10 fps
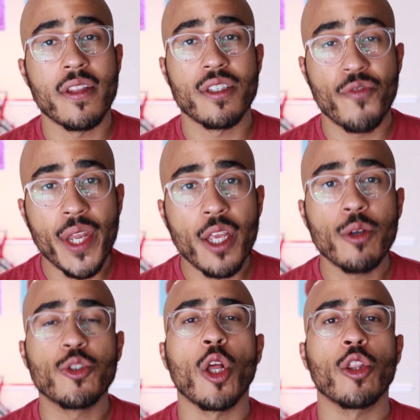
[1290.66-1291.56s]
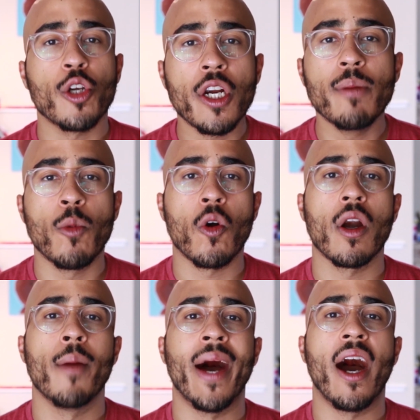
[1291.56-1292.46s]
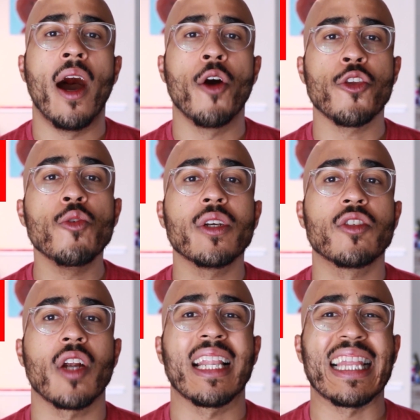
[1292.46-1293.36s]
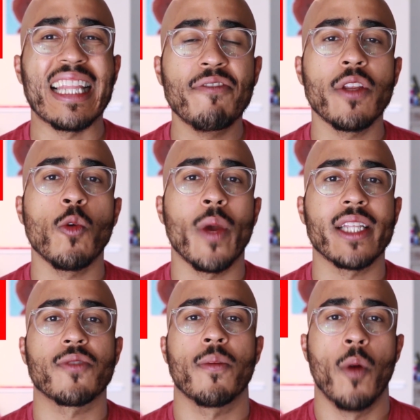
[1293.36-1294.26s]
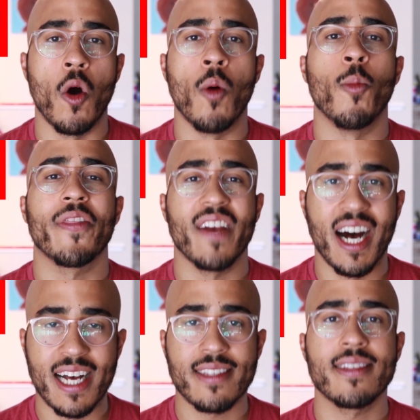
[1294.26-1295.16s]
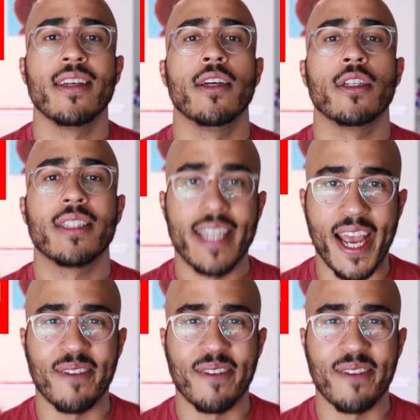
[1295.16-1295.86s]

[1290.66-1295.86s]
of this video to learn more about how you can start lifting weights from home with us today.